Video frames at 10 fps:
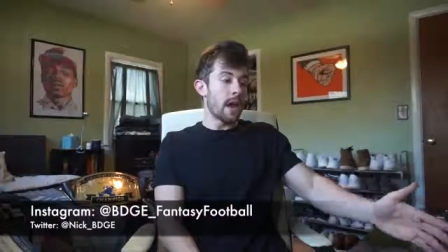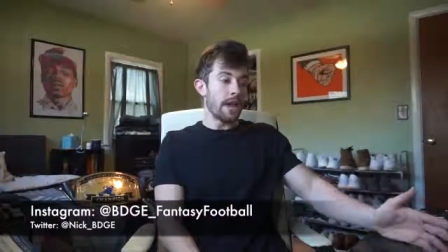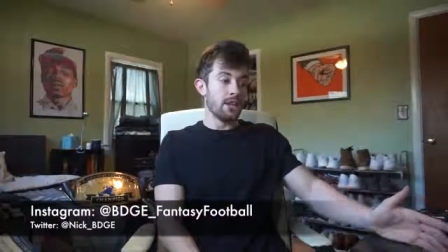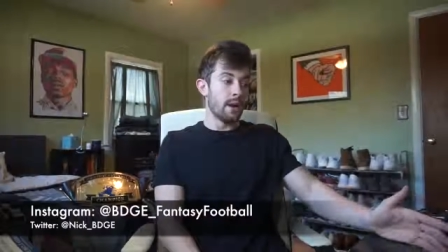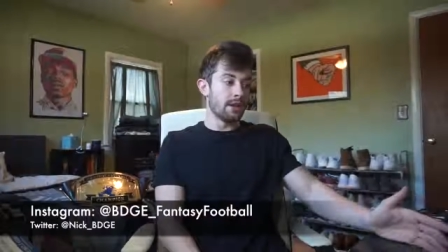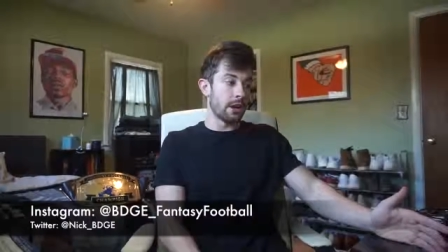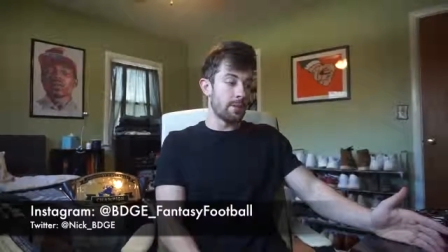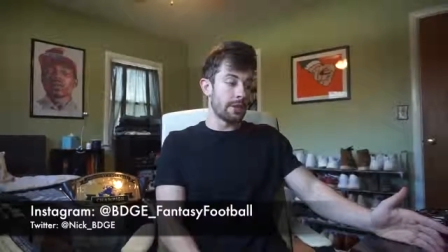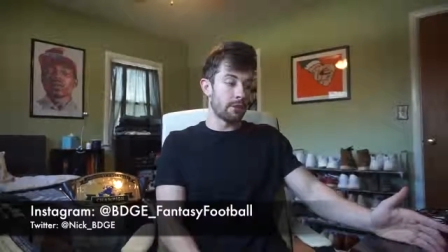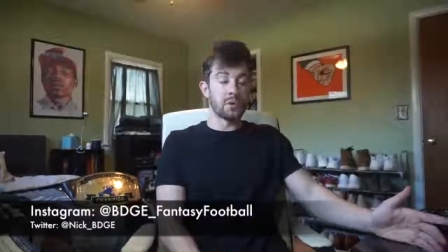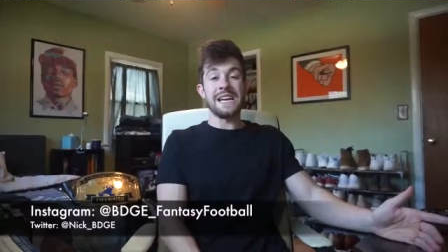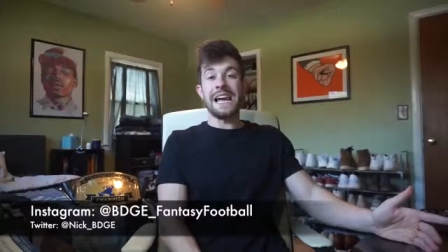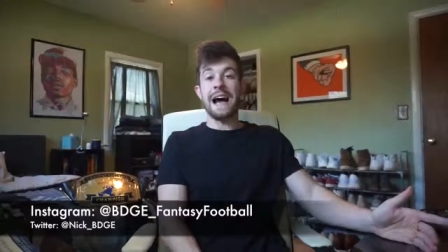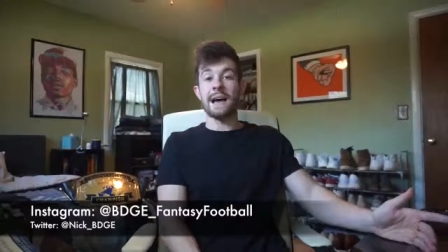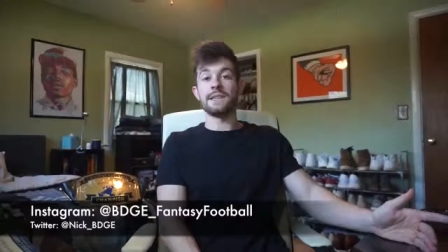And you ended up with 3
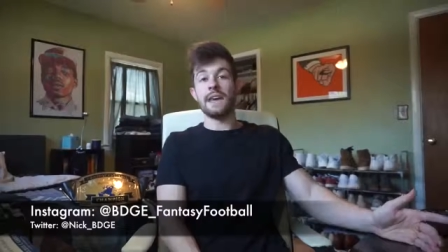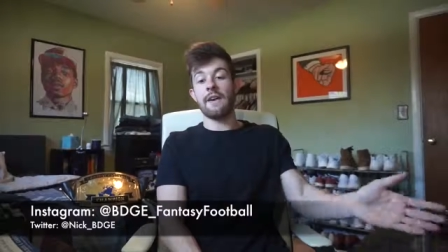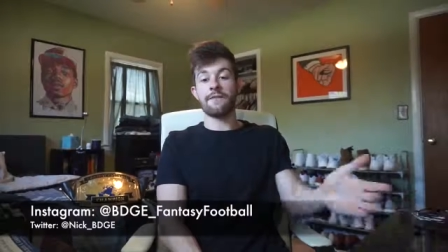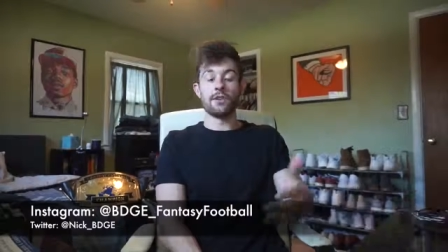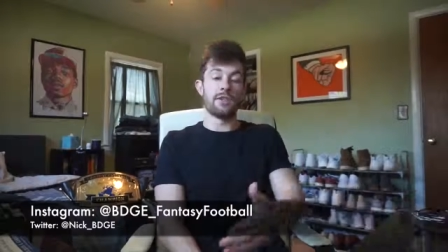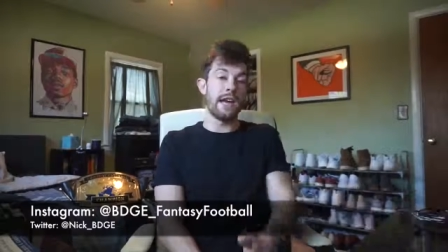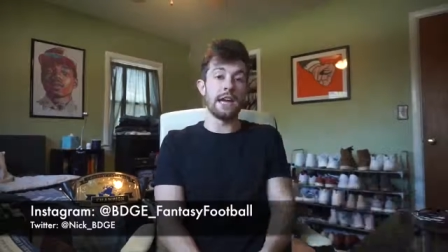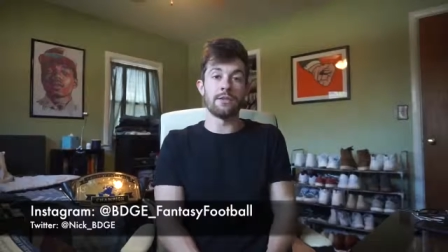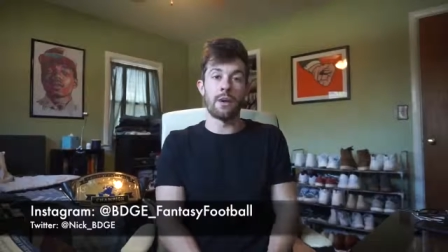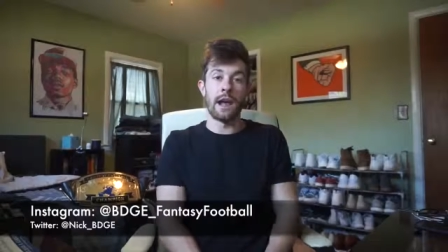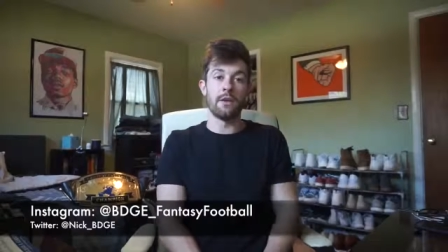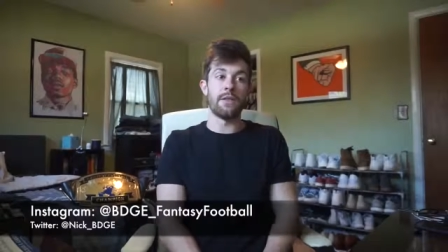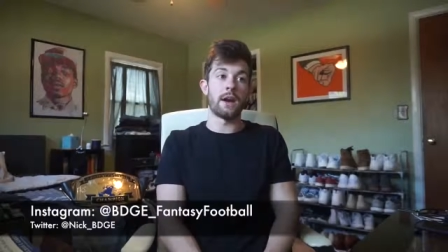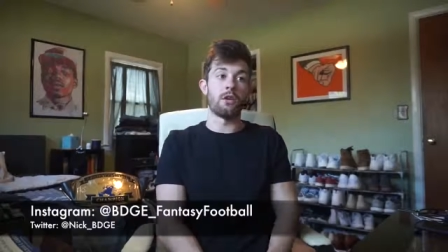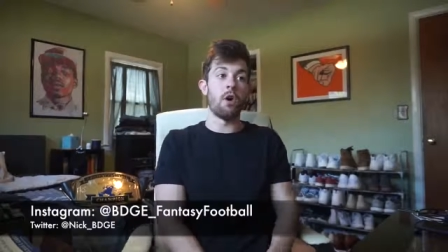guys after the 8th
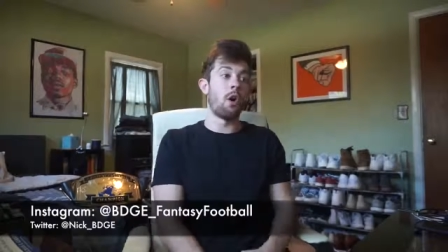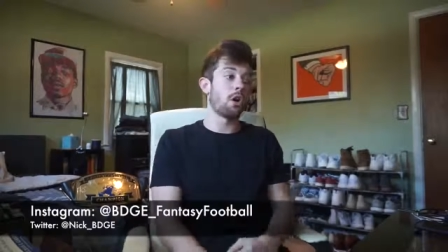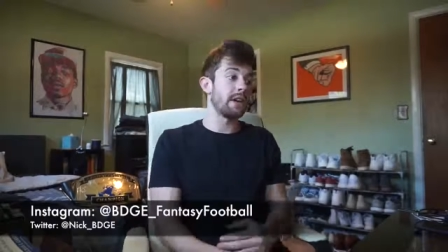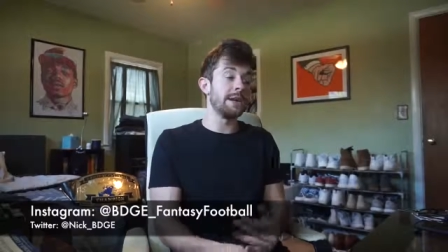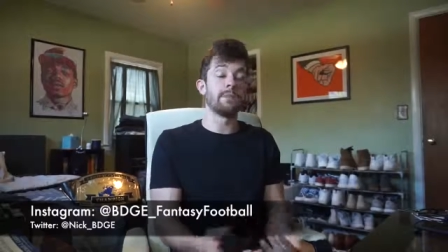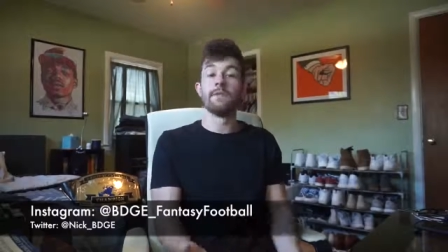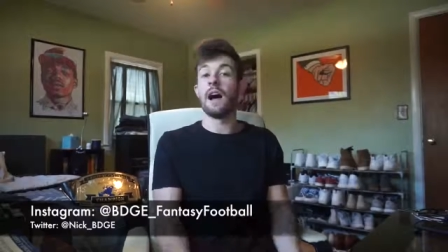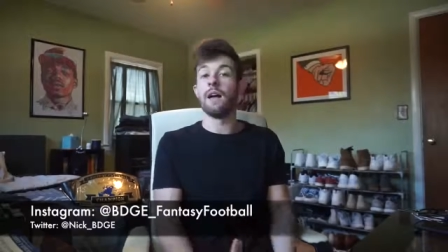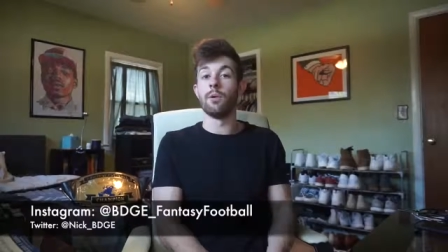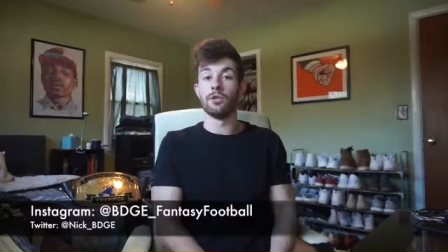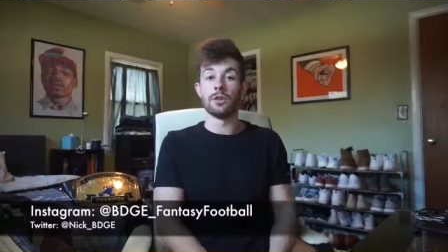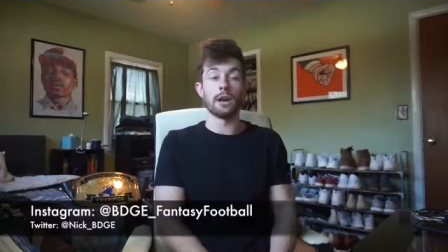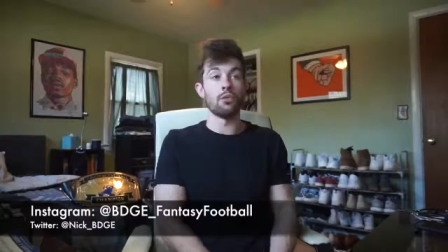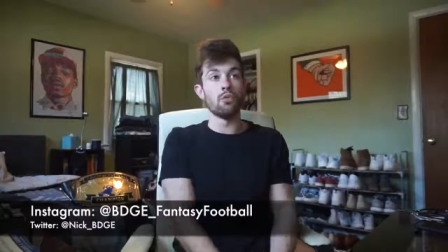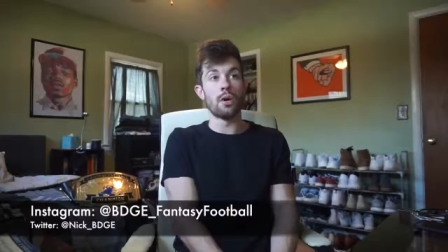round that are all keeper viable, and you're
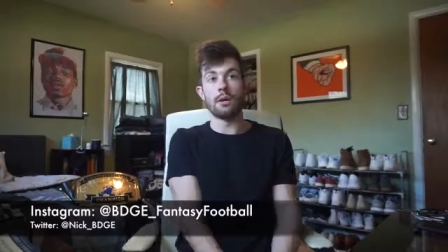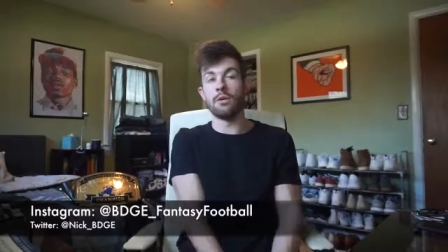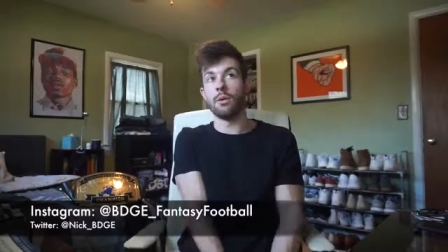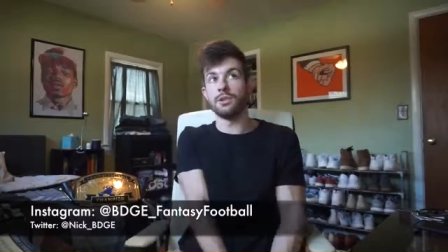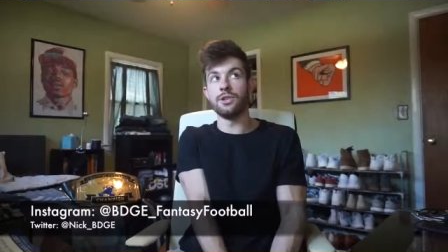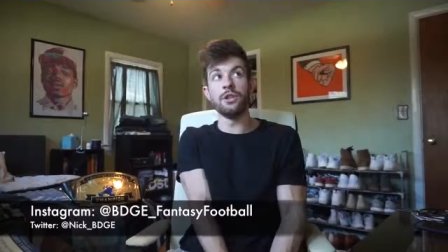like, ooh, I don't know what to